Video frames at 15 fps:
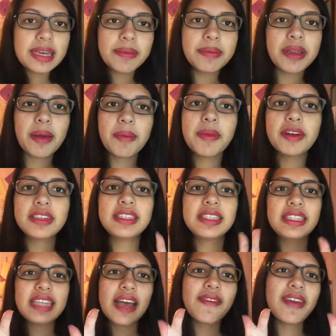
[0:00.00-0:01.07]
Tip number
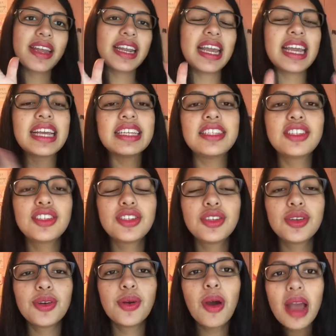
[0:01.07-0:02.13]
7 is
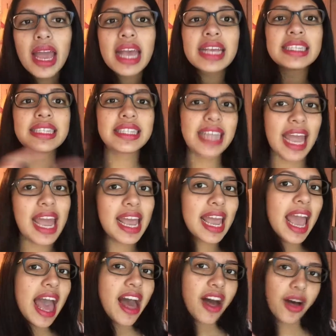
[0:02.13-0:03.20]
to
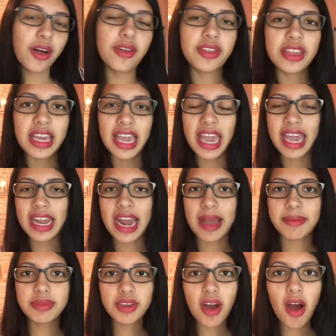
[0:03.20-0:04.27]
stay healthy, and
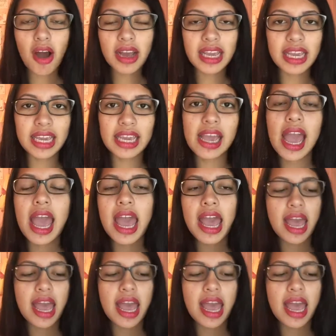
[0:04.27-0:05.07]
I'm talking